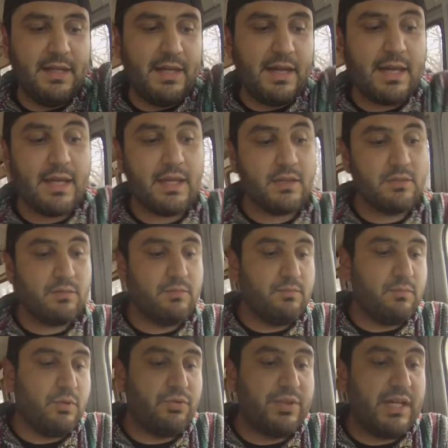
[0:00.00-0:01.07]
and
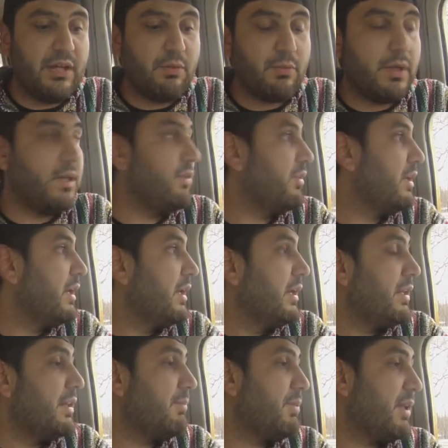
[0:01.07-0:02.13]
we'll see how it runs.
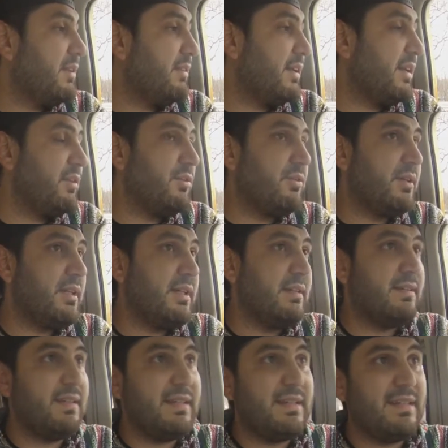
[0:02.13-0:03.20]
The plus side of doing
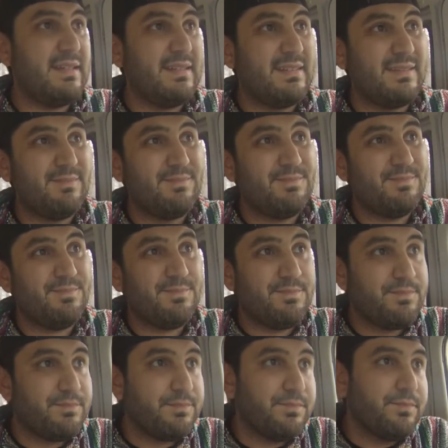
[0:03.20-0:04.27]
this is,
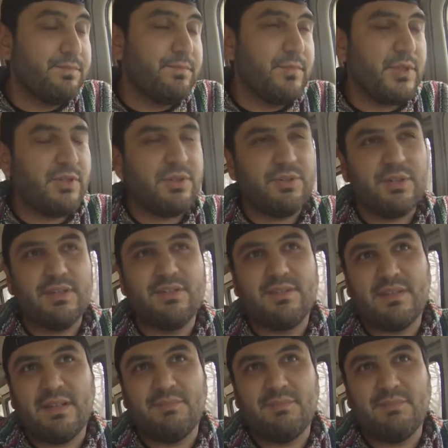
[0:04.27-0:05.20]
well, there is. I